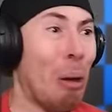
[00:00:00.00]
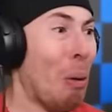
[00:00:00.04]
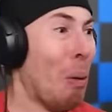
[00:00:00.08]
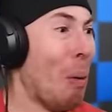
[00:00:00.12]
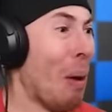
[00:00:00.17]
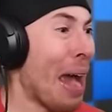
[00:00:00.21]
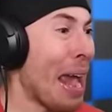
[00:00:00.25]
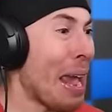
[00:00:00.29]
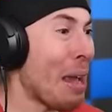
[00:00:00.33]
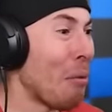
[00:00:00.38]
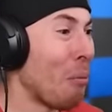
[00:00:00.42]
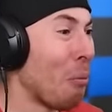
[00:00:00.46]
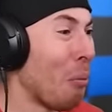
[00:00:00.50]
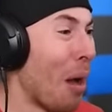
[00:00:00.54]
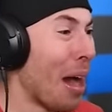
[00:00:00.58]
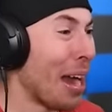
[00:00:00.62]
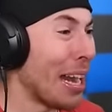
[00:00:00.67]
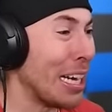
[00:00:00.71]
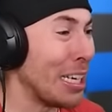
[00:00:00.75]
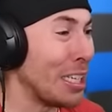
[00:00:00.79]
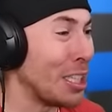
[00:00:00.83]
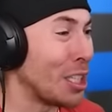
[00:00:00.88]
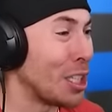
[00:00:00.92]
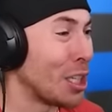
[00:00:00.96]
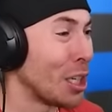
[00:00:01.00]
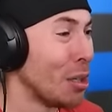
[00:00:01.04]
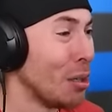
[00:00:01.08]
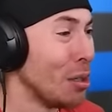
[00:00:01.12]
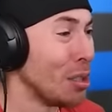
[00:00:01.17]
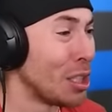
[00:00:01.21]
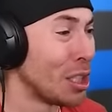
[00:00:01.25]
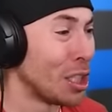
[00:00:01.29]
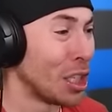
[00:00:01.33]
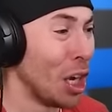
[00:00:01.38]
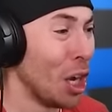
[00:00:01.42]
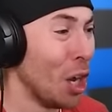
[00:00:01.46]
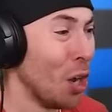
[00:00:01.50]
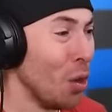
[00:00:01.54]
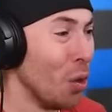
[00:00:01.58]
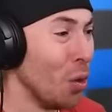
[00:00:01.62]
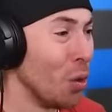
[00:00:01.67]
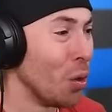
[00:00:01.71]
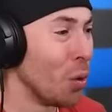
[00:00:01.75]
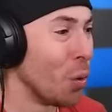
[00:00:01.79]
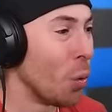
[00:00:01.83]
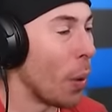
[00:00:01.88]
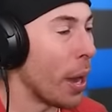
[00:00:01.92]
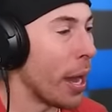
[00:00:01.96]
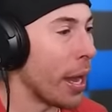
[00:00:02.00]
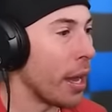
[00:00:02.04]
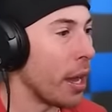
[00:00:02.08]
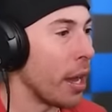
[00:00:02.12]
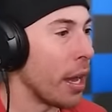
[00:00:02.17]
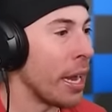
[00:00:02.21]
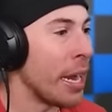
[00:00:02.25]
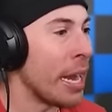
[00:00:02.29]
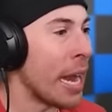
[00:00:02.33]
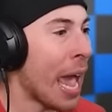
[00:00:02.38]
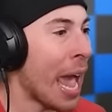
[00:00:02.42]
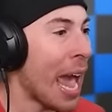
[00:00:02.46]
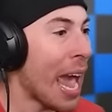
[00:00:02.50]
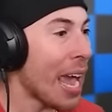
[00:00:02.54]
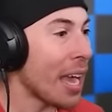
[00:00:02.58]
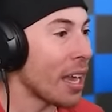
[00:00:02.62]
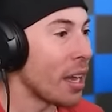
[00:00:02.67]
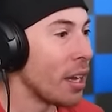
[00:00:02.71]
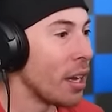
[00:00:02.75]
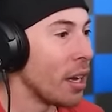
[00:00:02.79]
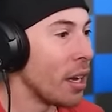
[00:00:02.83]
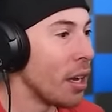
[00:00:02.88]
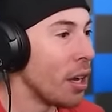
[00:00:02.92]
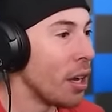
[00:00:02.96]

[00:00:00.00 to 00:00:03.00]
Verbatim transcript: Wait, what? It's too soon! Wait, an egg?